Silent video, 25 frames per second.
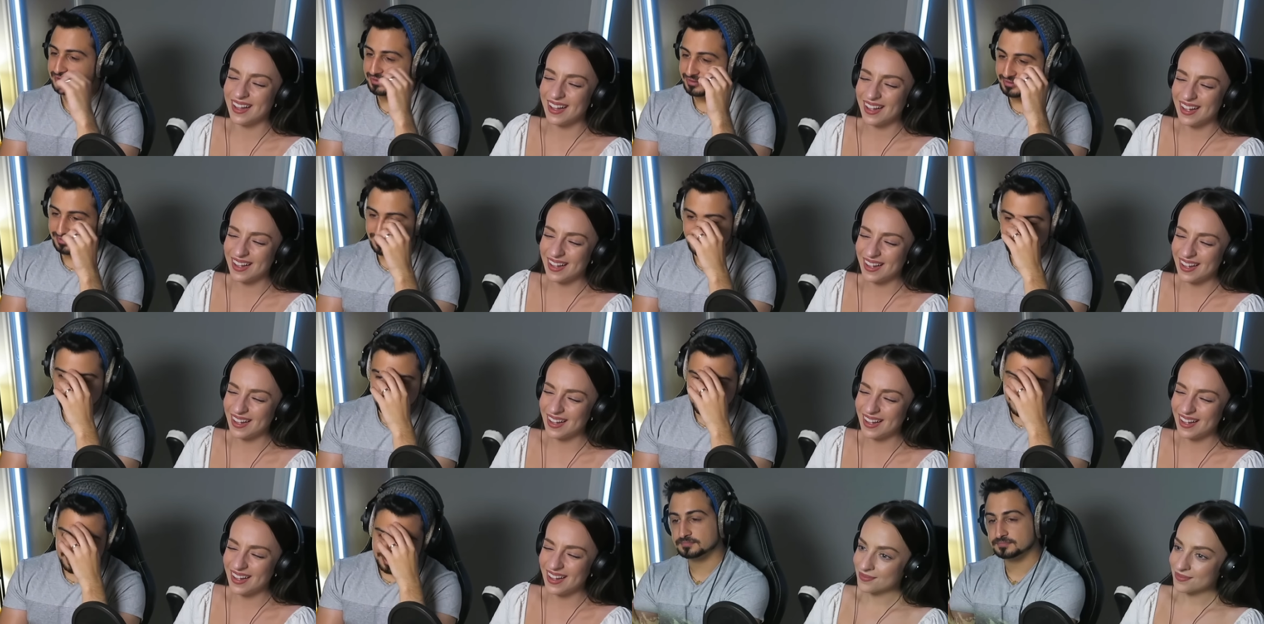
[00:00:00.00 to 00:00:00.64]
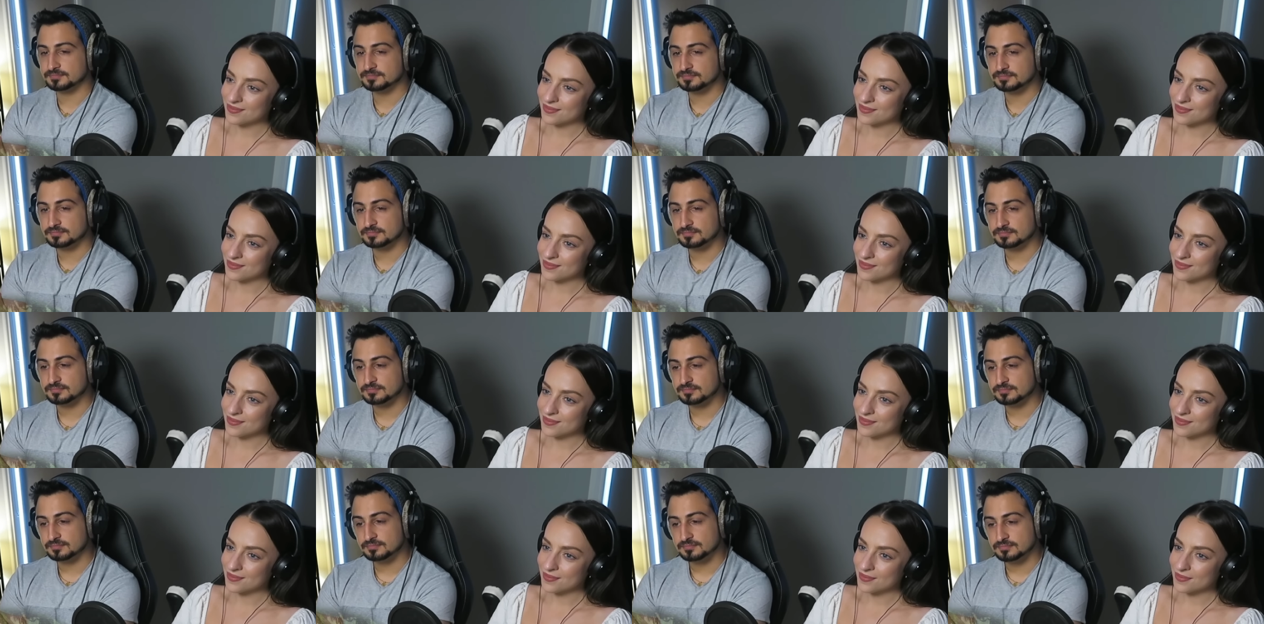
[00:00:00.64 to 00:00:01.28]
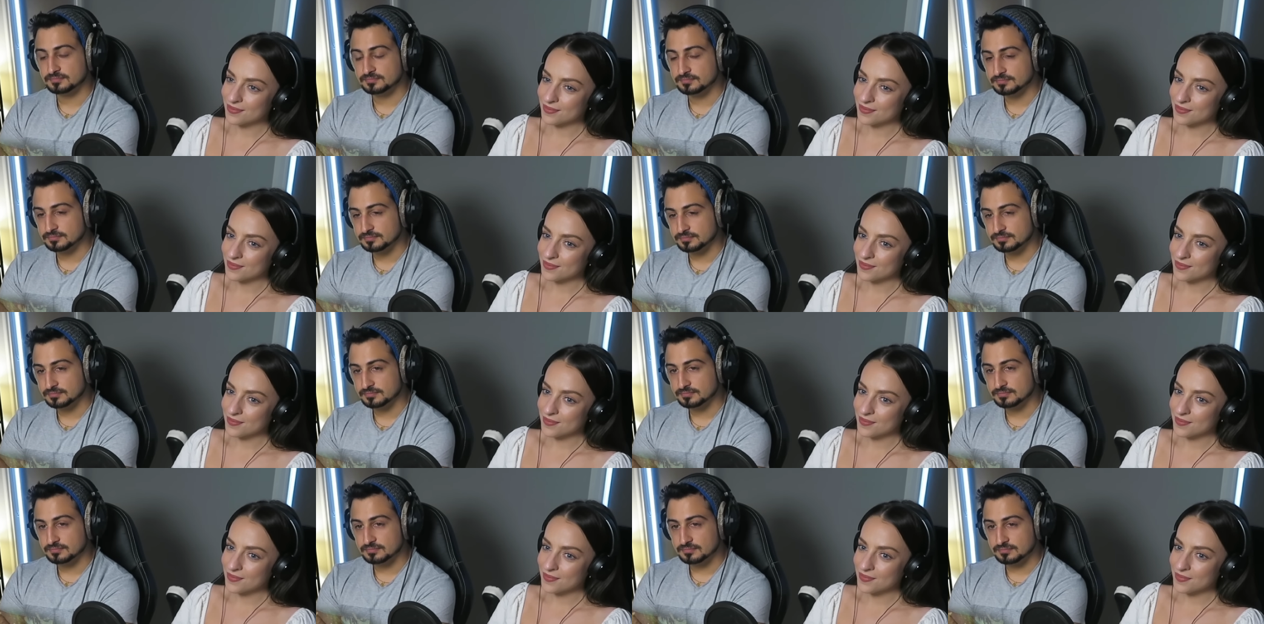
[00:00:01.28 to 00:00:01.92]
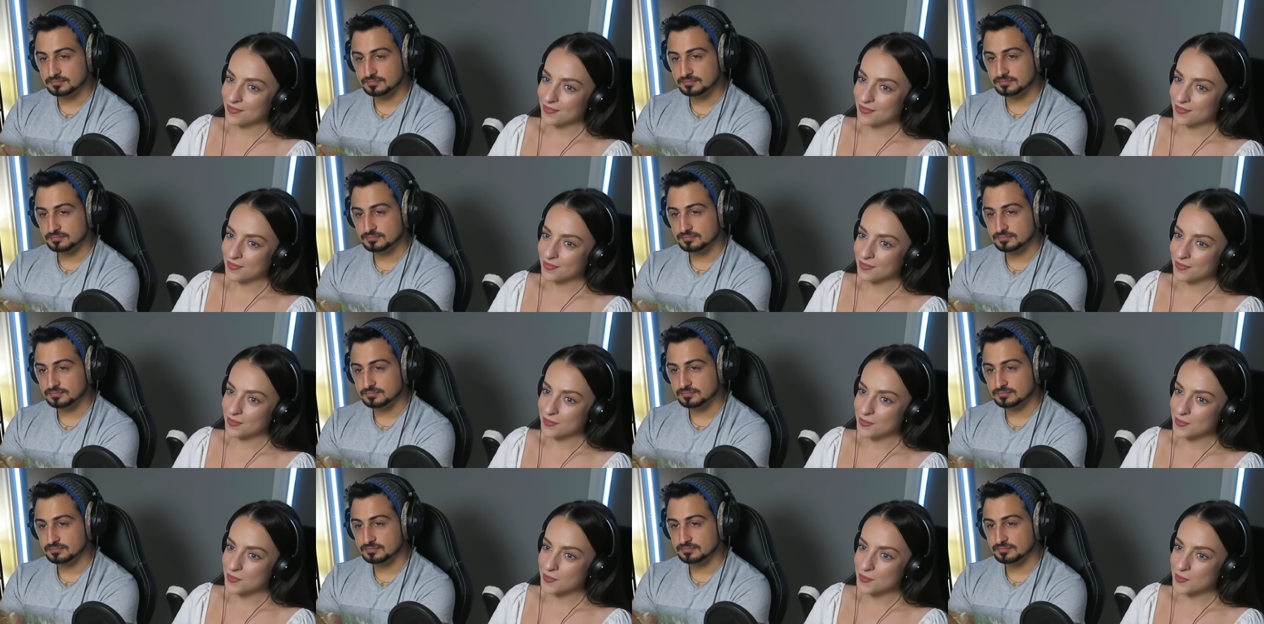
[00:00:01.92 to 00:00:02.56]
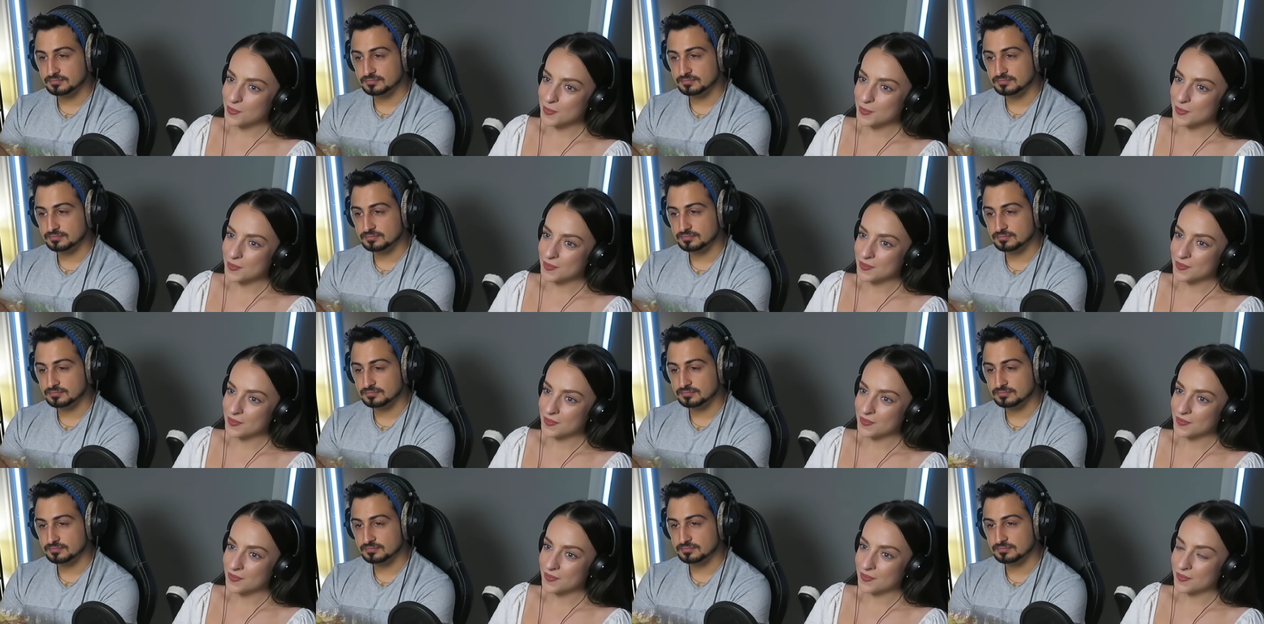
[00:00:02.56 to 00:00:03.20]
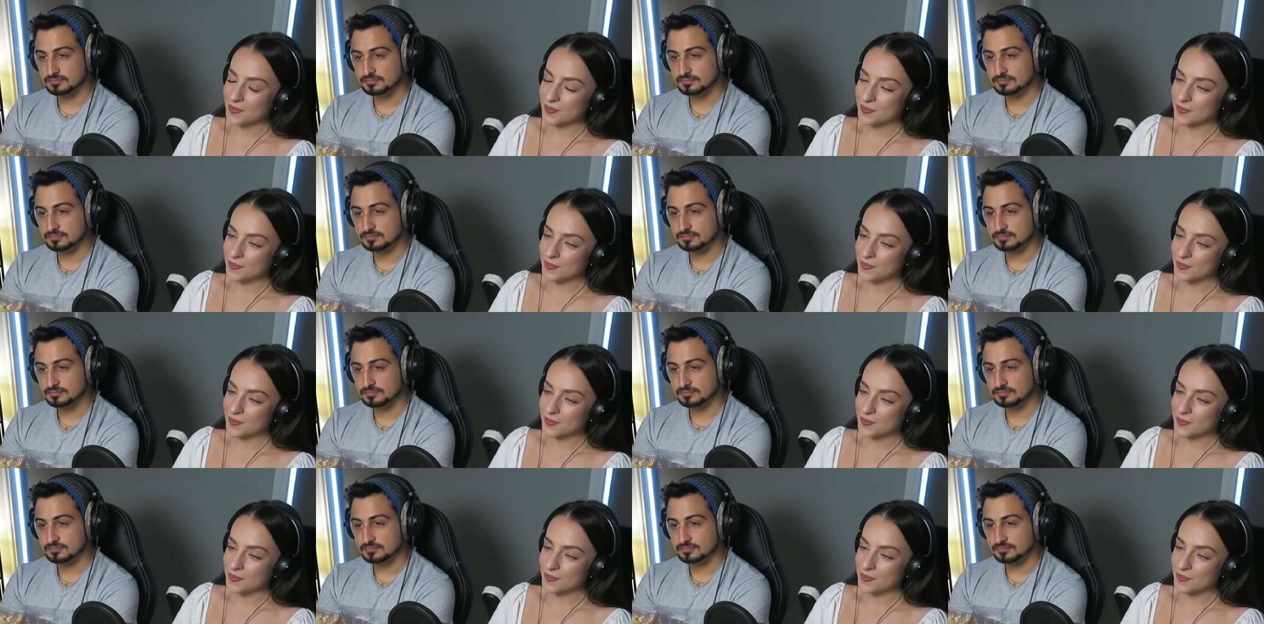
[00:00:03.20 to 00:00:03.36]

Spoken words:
Nobody speaks.